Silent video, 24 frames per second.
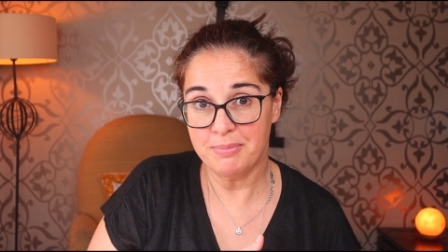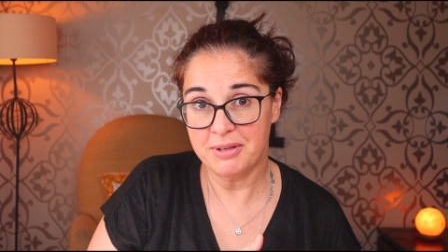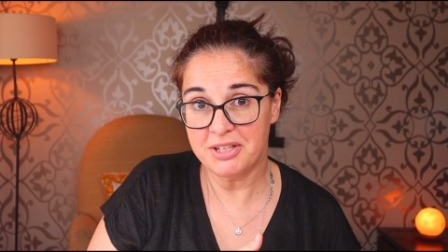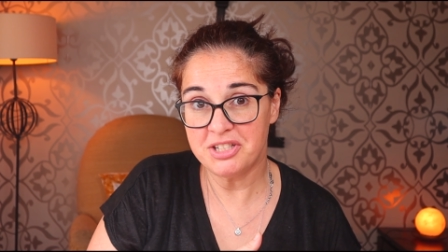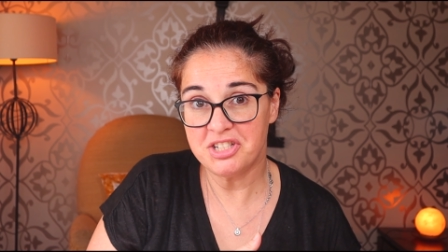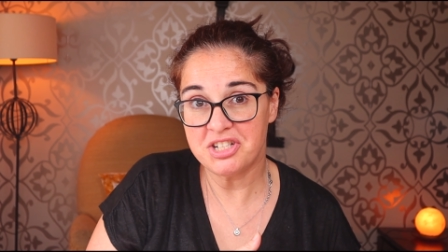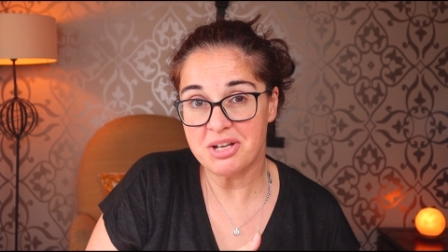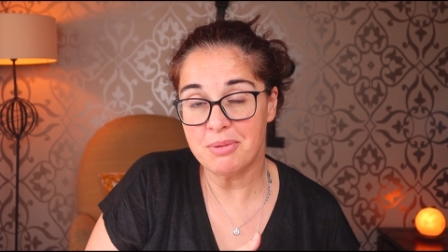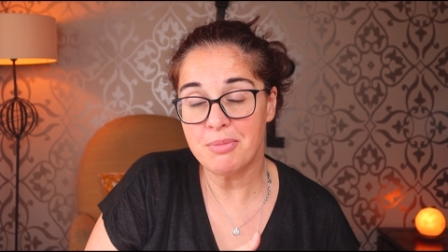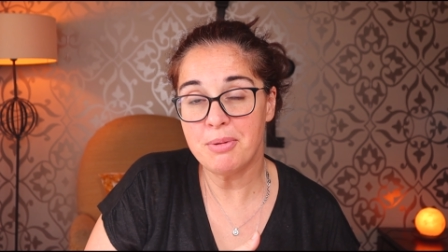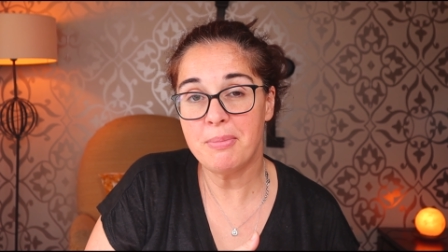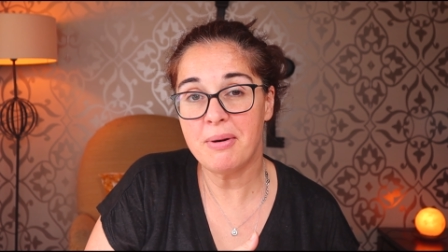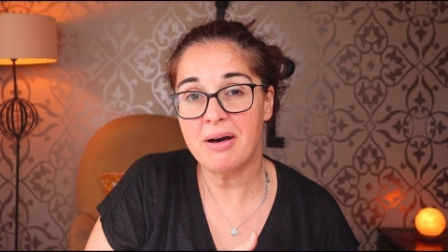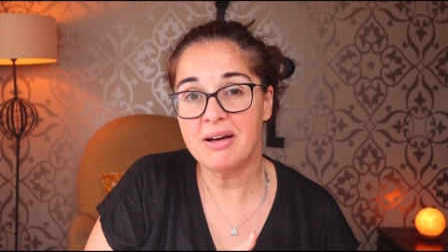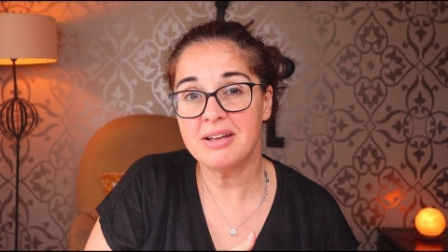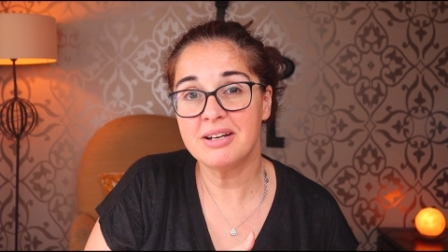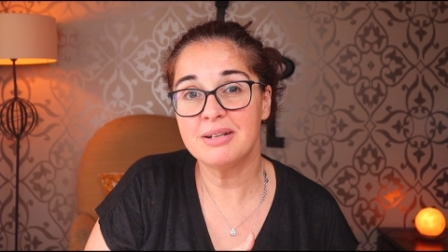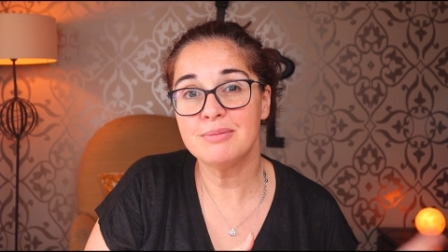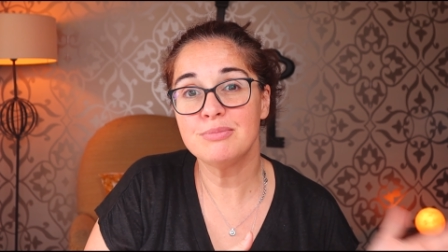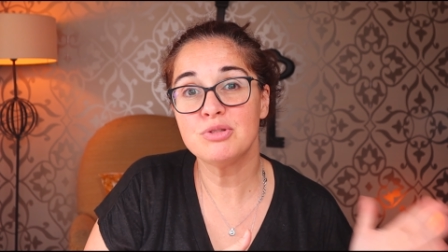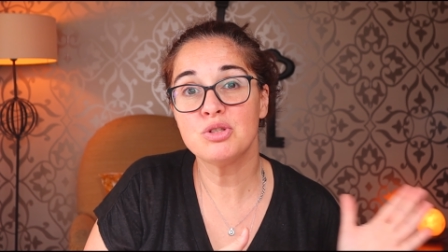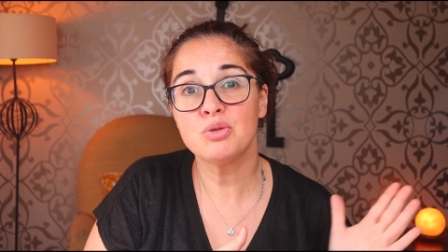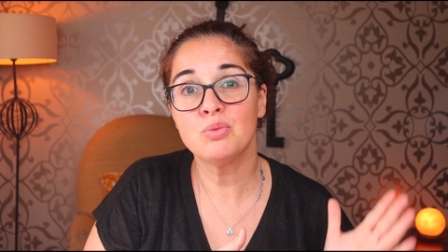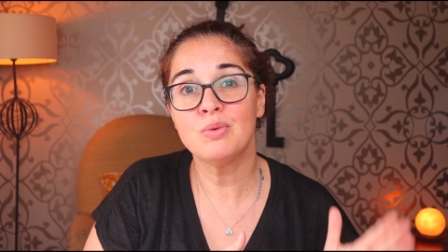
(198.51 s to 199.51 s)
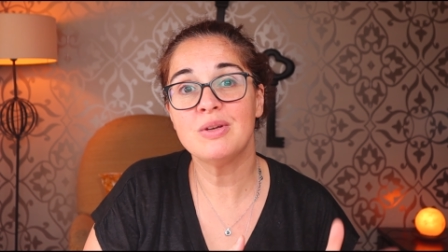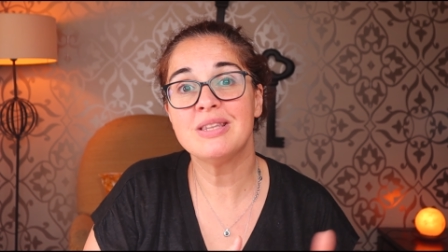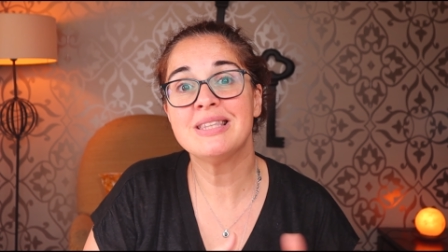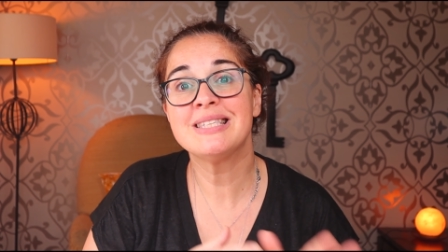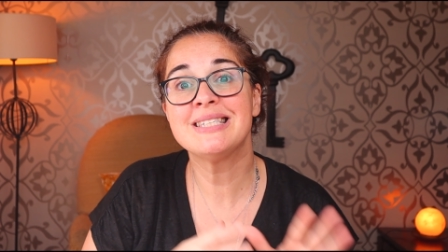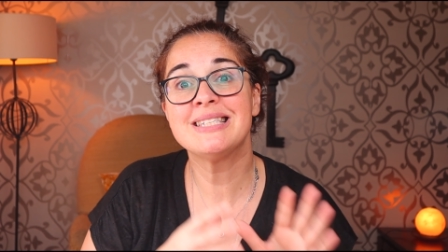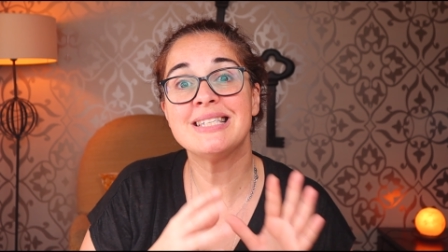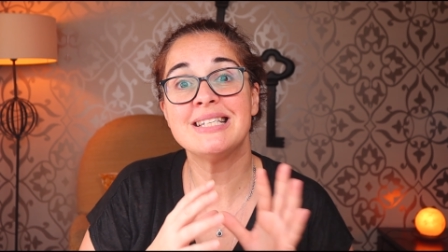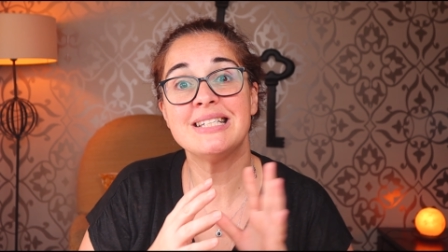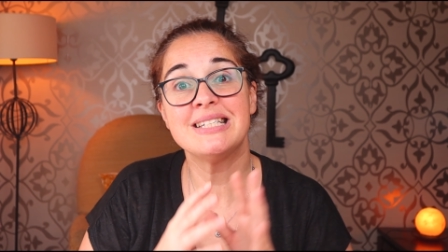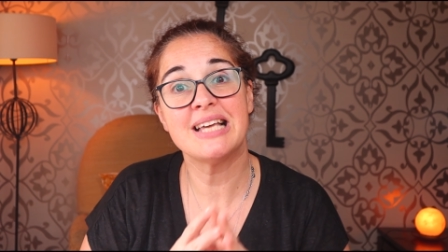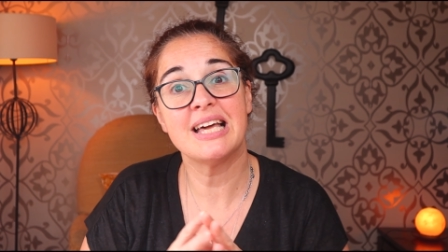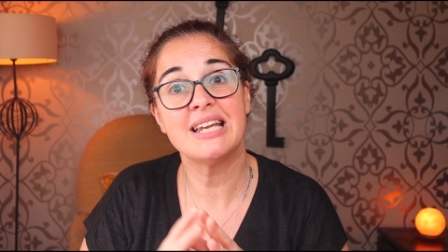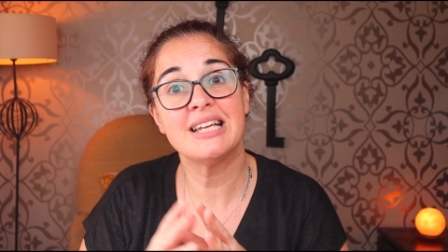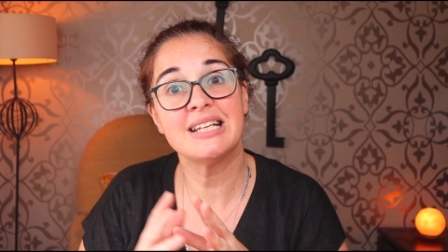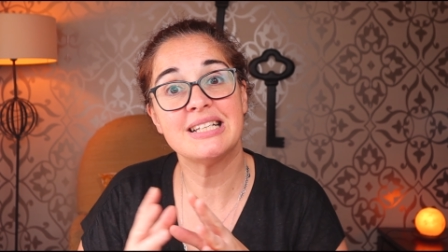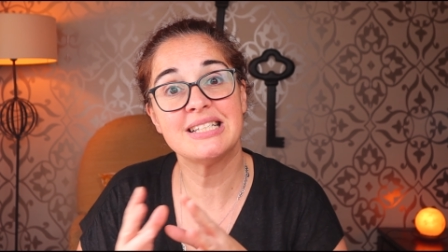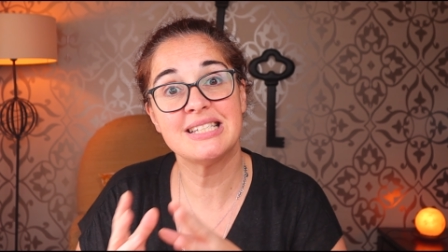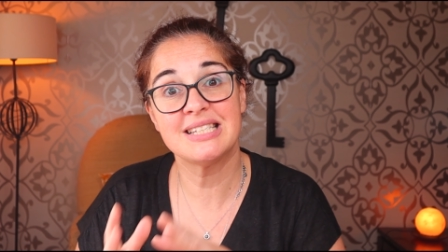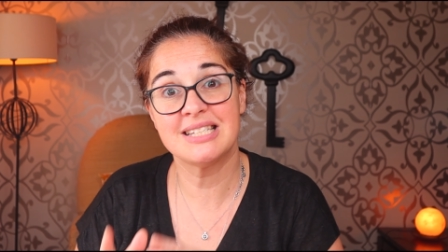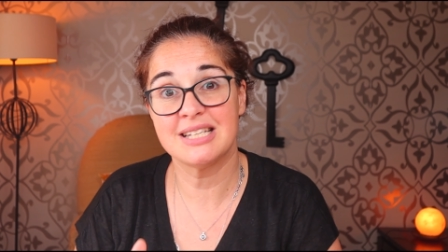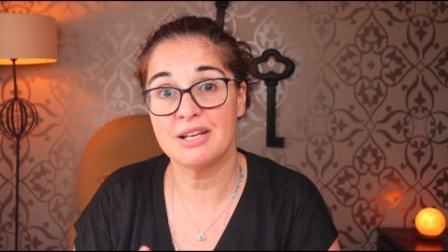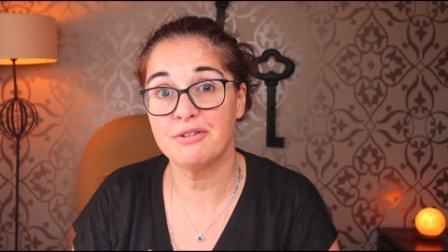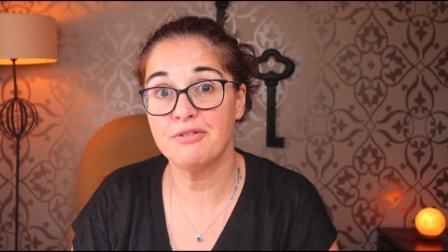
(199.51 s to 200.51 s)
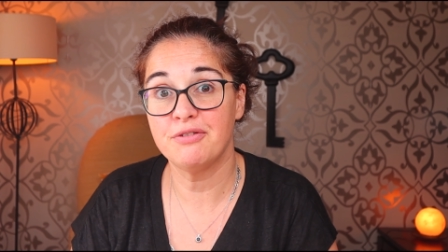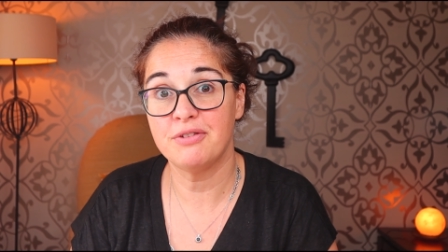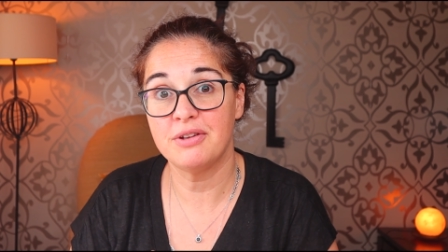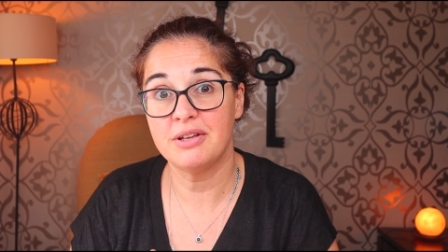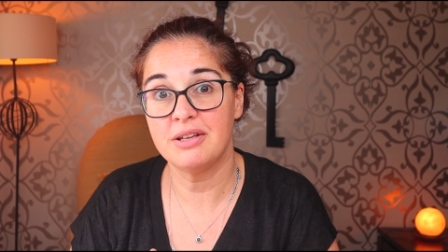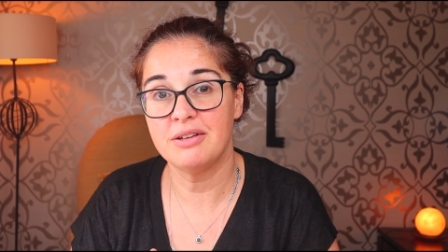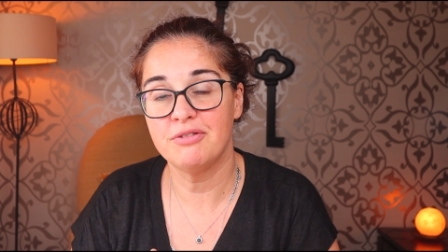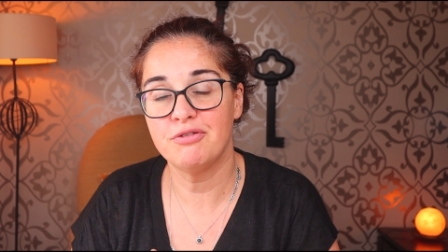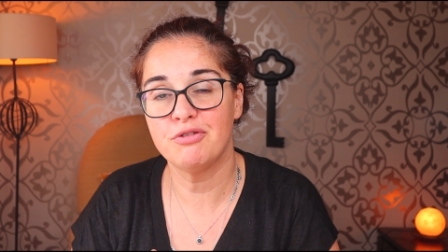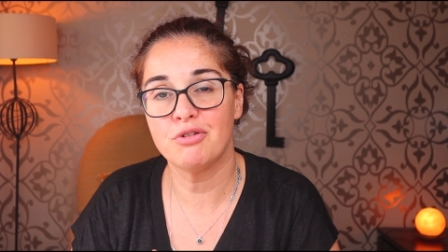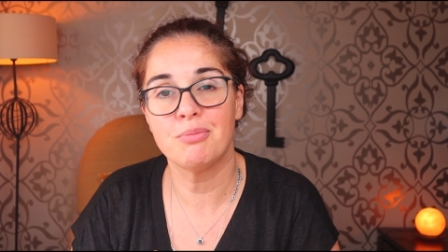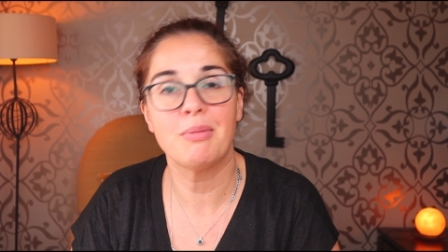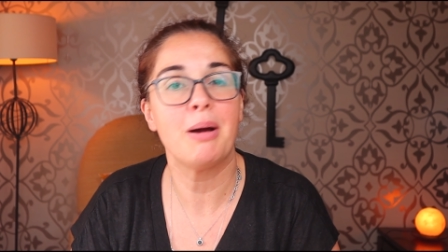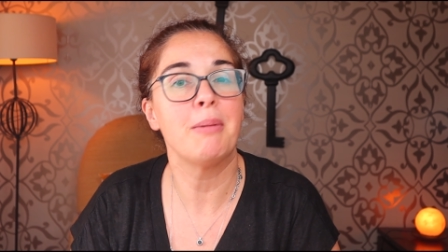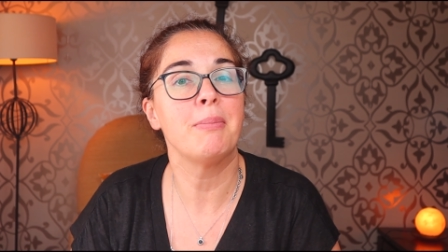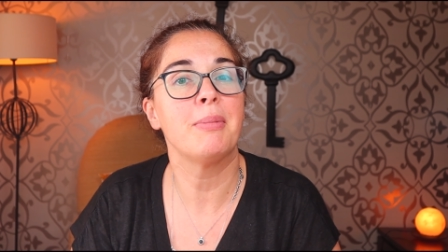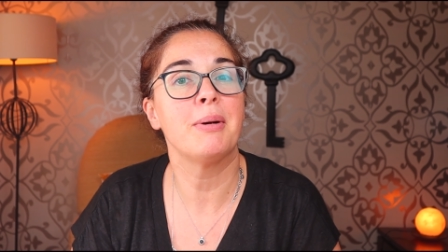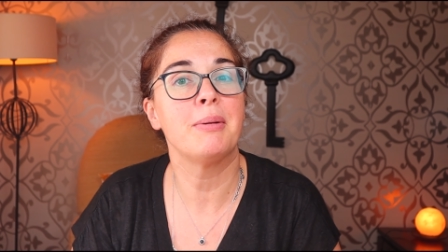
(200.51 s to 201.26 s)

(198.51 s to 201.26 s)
pajama bottoms with synthetic stuffing for my